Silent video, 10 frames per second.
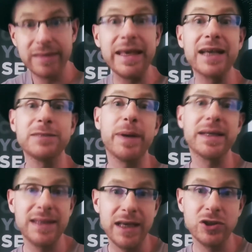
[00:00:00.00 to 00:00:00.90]
and the
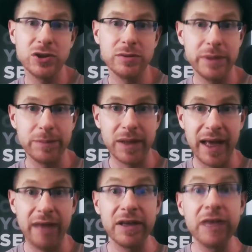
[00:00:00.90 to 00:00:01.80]
expectation people
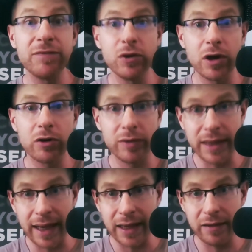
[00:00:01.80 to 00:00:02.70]
have if you're a
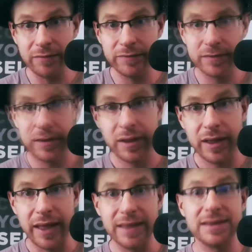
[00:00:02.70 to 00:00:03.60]
creative
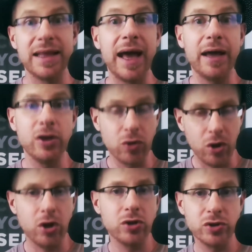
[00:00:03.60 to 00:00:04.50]
is that you're
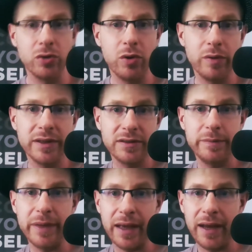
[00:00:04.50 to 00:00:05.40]
also going to
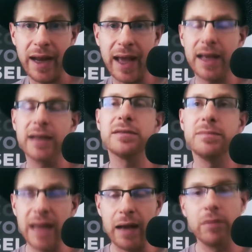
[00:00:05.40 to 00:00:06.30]
be an addict.
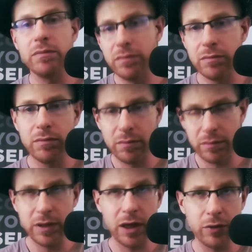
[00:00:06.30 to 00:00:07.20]
Now,
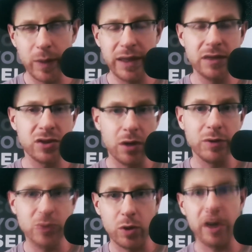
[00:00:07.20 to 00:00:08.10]
the other way doesn't
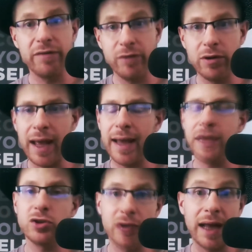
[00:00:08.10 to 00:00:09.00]
always work. If you're an
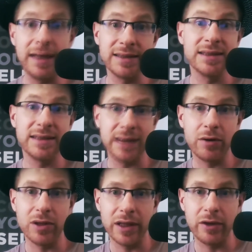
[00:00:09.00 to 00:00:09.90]
addict, you're not
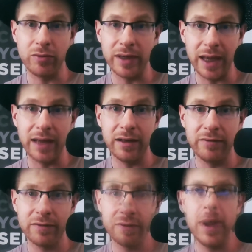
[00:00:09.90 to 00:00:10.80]
necessarily creative,
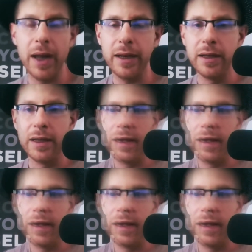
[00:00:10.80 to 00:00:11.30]
but